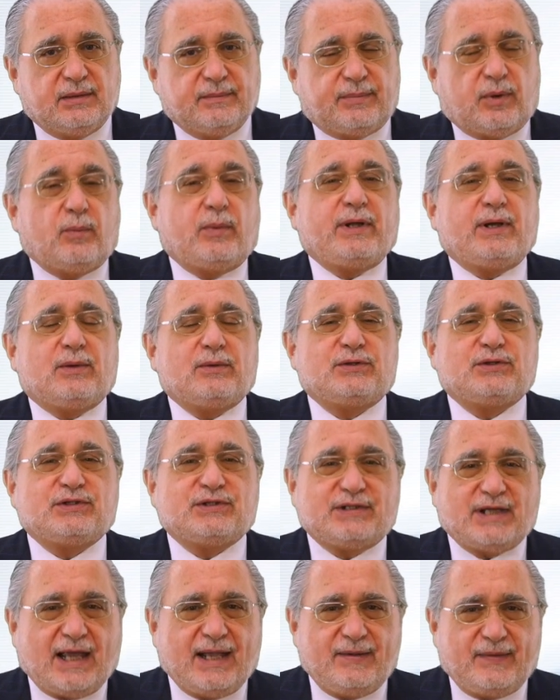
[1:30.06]
But we don't
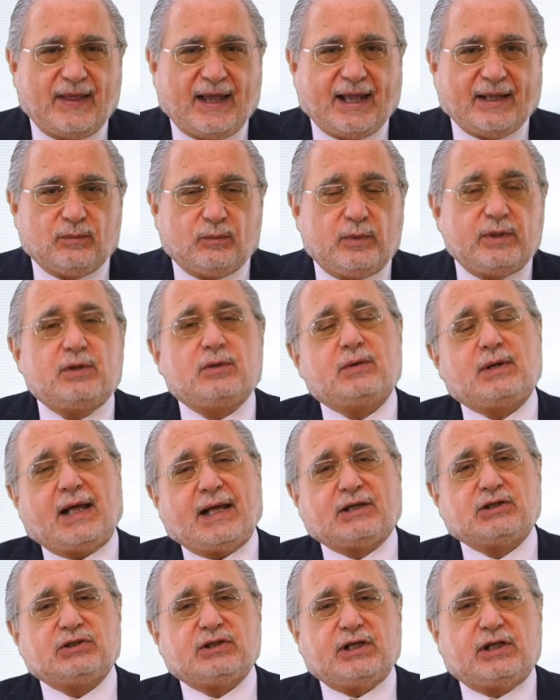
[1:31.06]
say that. We don't
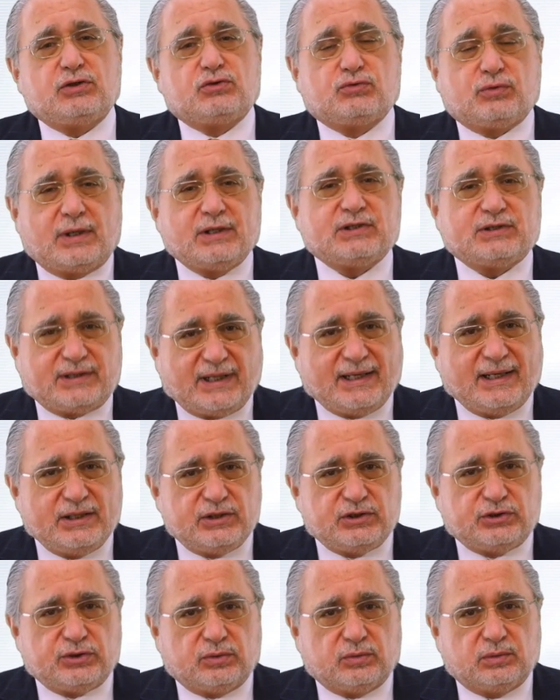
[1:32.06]
actually address that
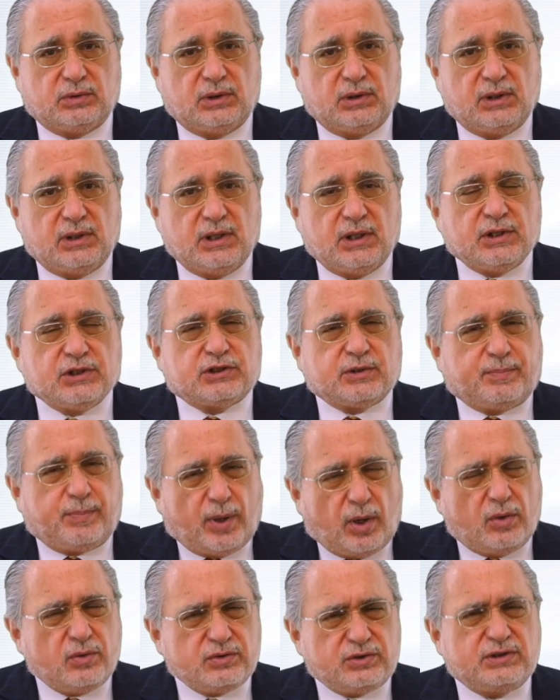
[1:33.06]
issue.
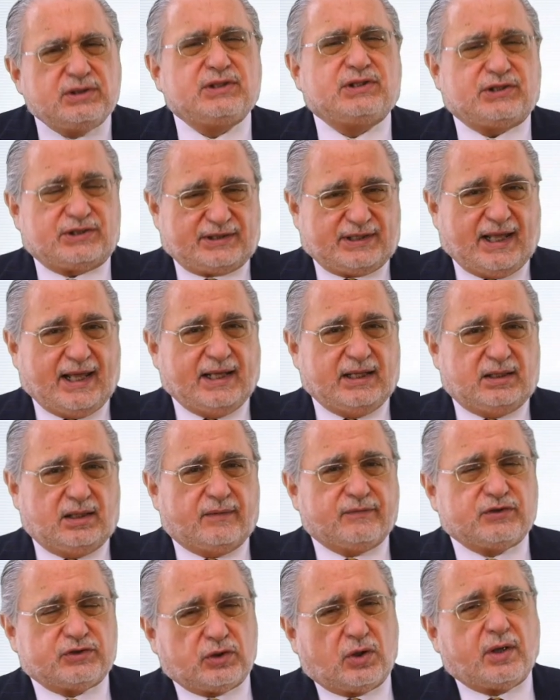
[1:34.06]
Suppose instead
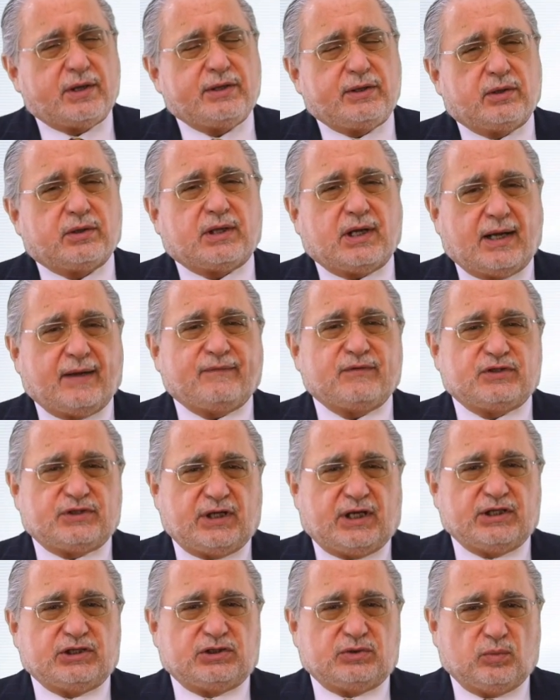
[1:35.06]
of starting your
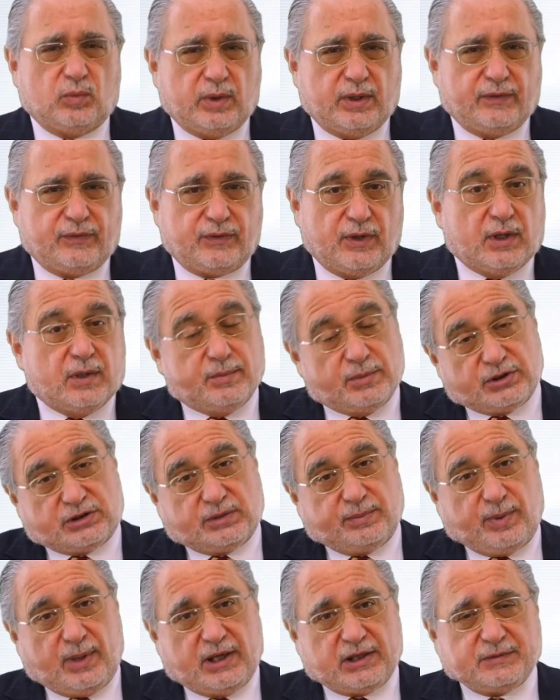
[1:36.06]
conversation with,
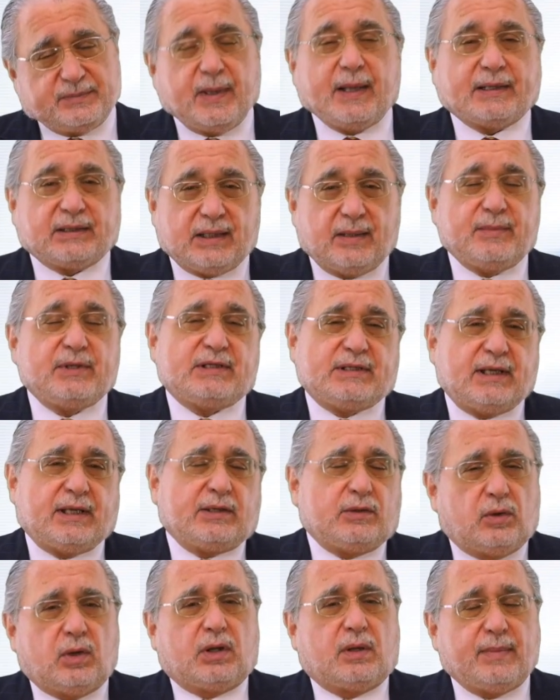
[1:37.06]
Mr. Prospect, let me tell
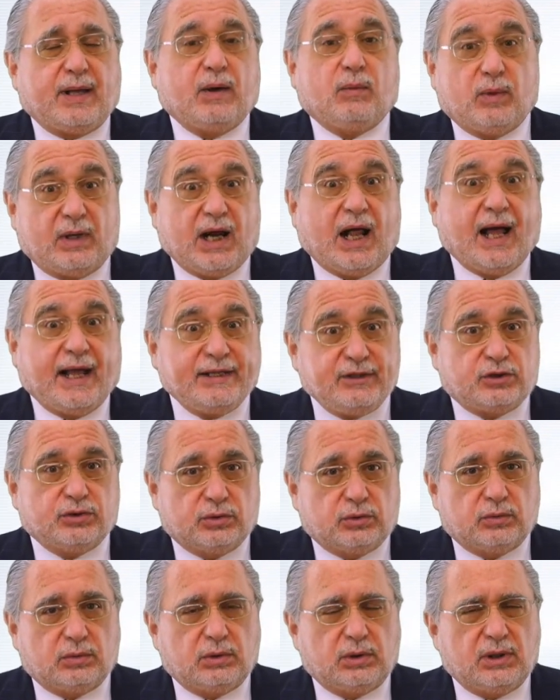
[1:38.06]
you all about what I
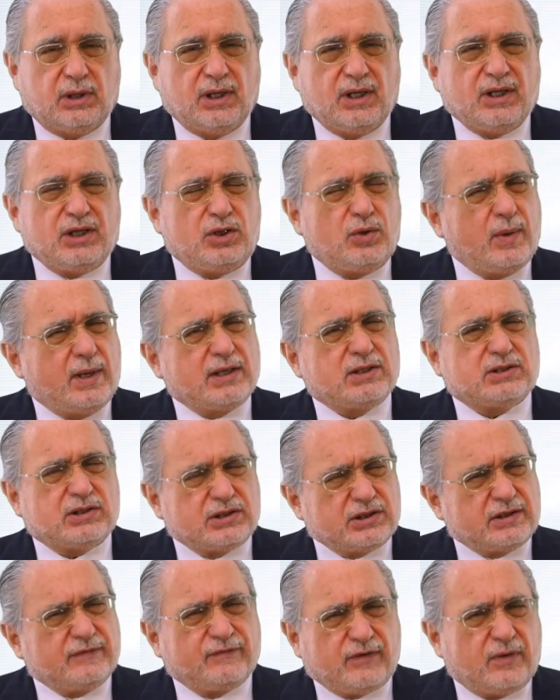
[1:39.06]
do, you
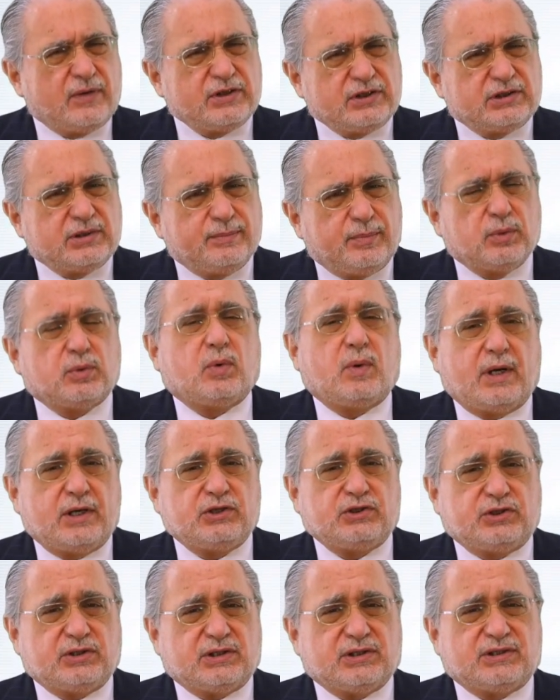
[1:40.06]
asked a very simple
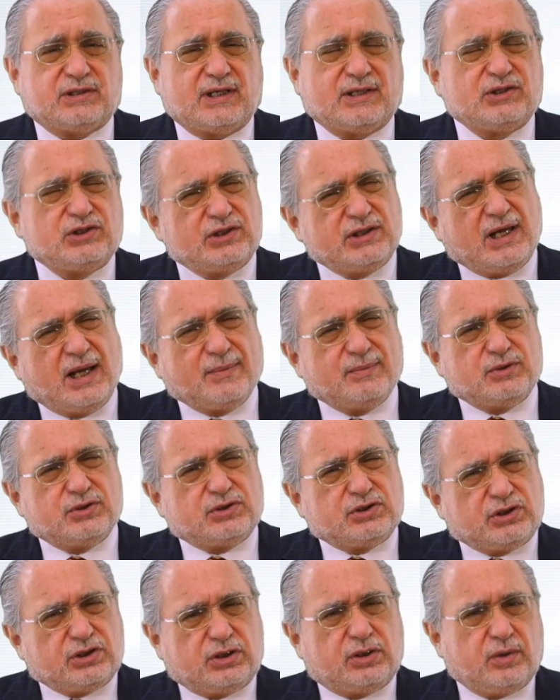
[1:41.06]
question and said, gee, I'm
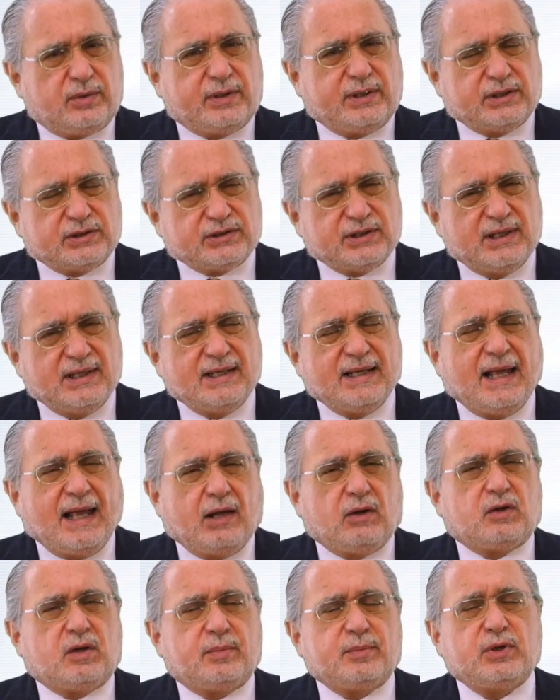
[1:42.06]
just curious,
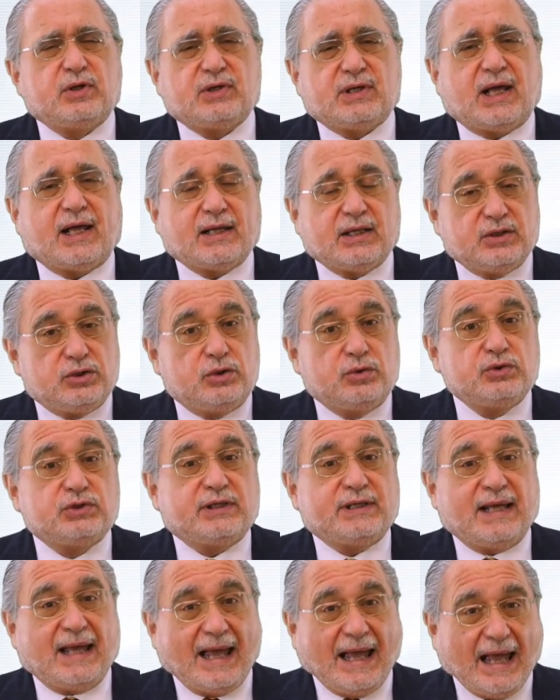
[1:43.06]
how come you're not
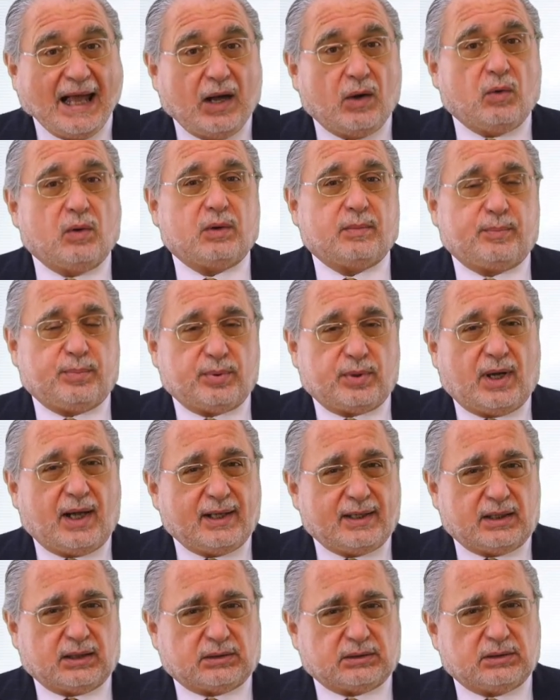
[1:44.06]
using our
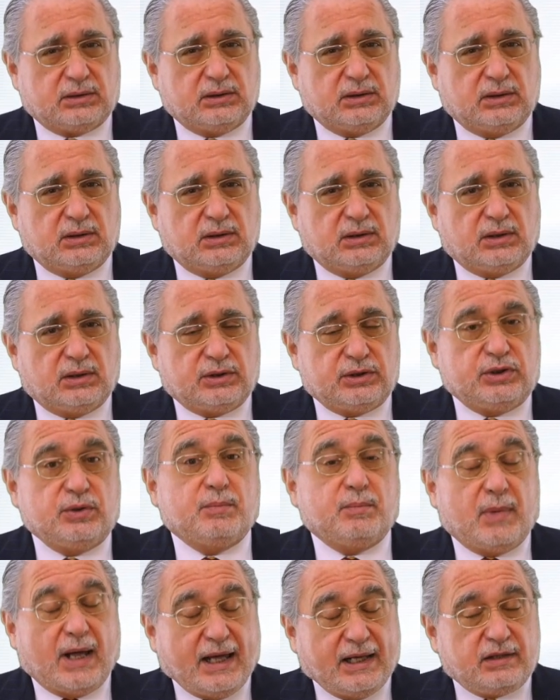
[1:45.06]
product? You
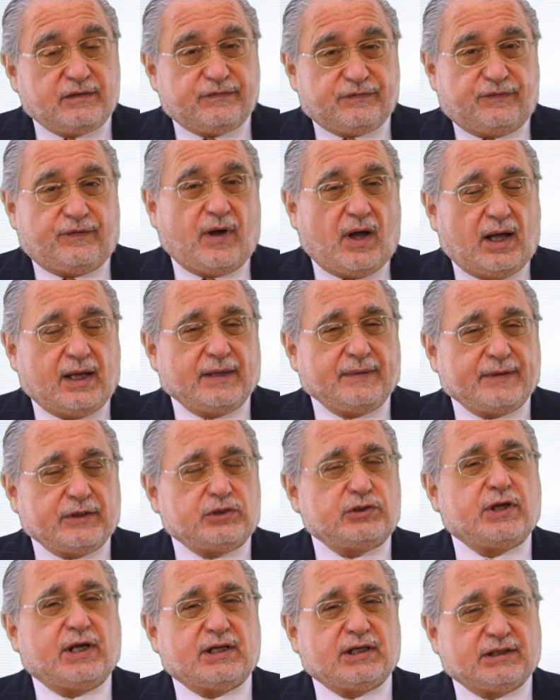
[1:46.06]
might find
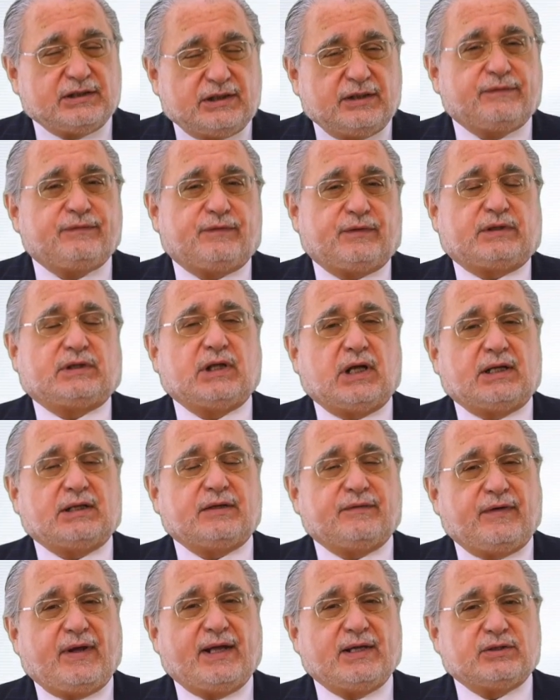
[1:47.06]
that you get a different
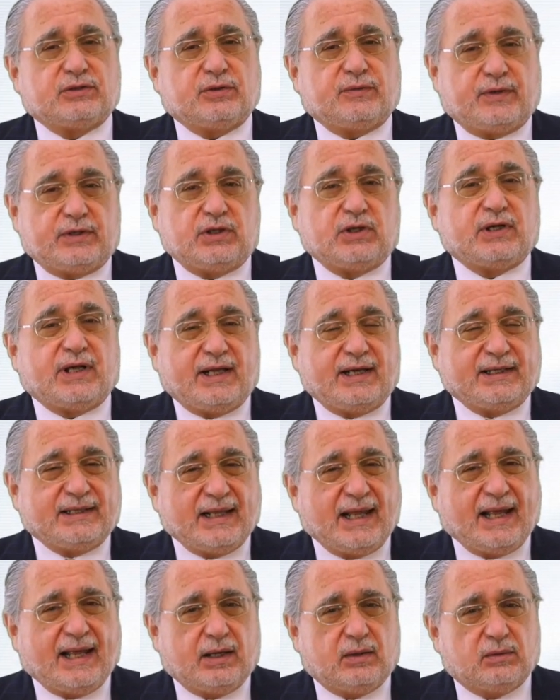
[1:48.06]
kind of answer than you're getting
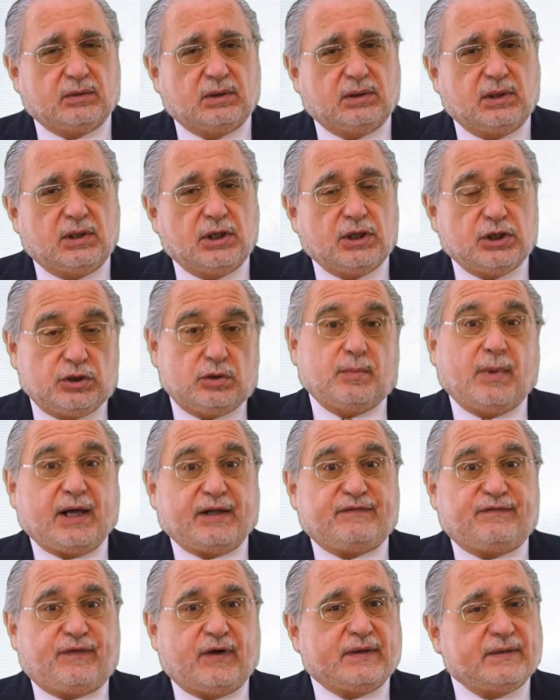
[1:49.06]
now. You
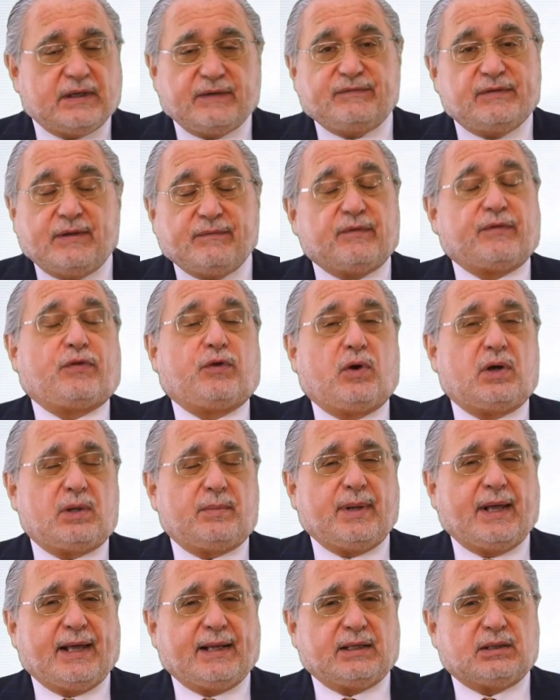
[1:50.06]
might find they've never thought
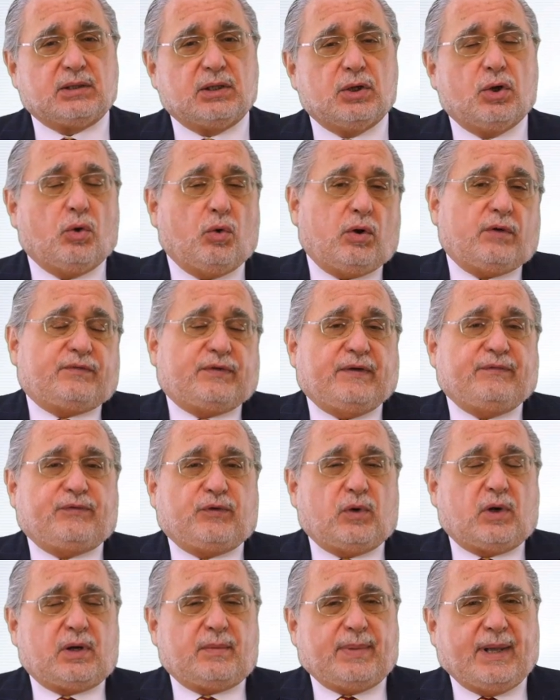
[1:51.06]
about it, or if they
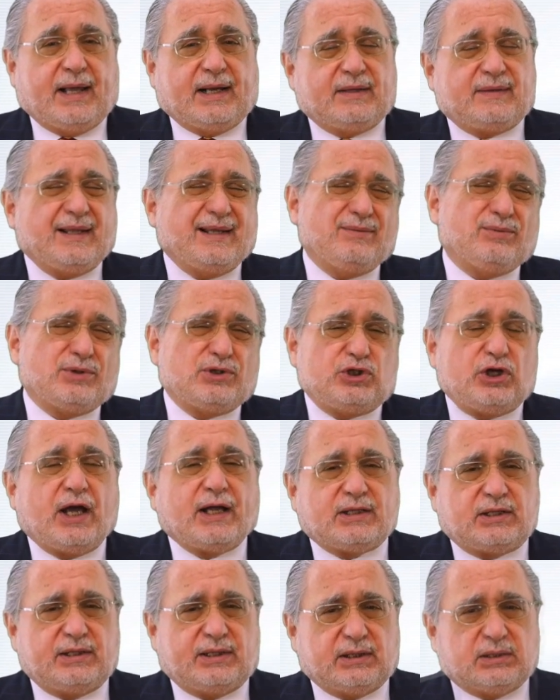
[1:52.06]
thought about it, they
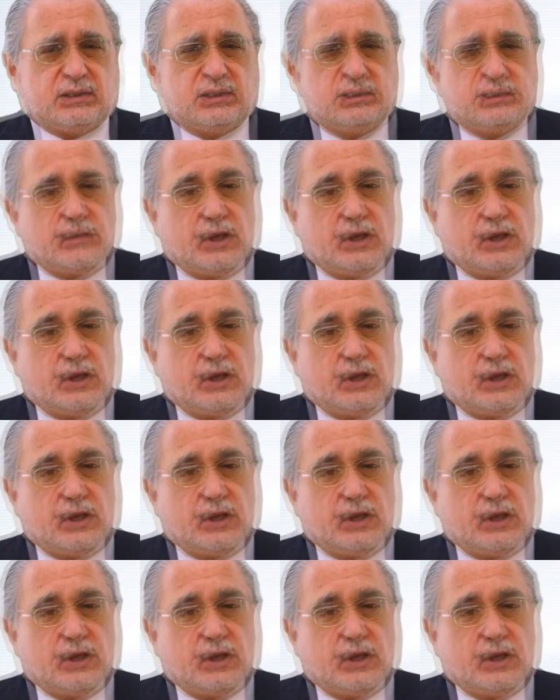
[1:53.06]
rejected it.